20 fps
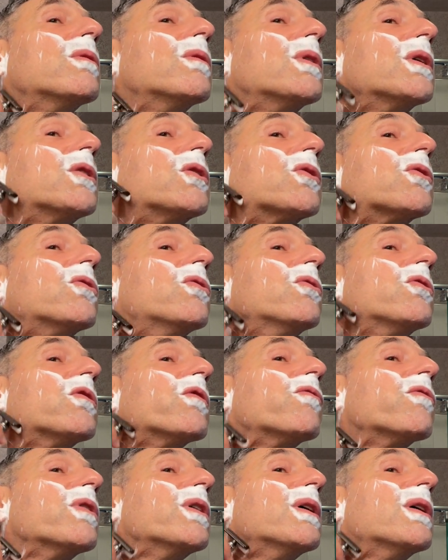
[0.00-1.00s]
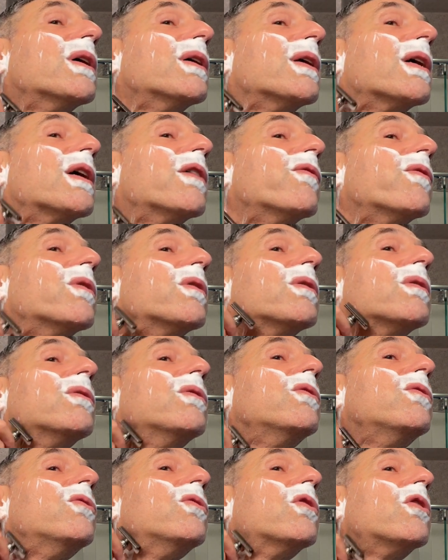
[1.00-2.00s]
exclusively and have
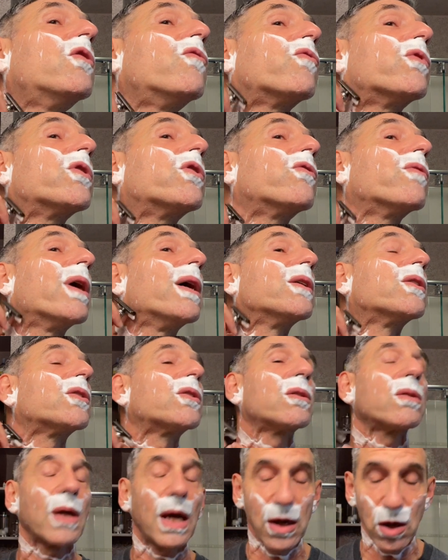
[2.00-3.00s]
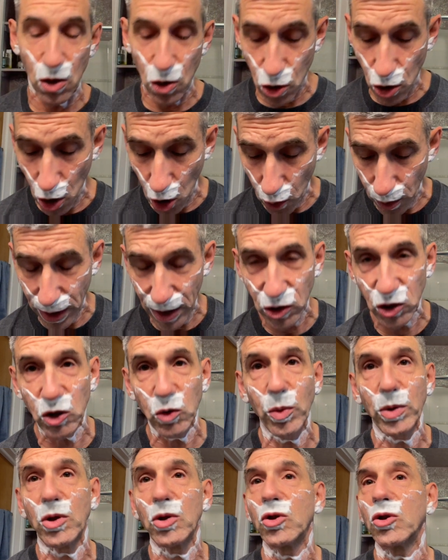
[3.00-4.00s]
no regrets and no issues
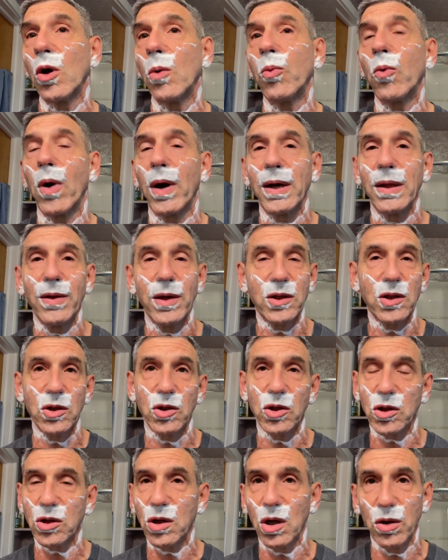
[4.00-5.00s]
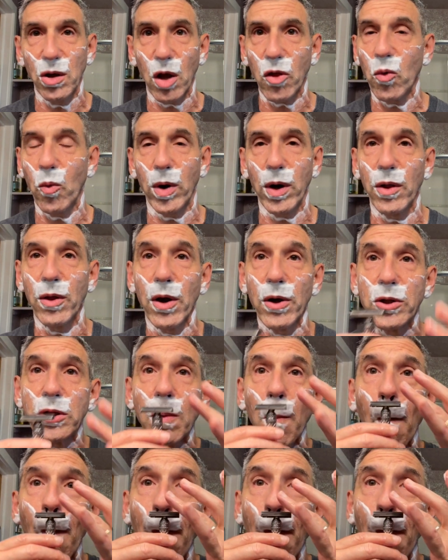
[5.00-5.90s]
with the soap quality. This is just another one of those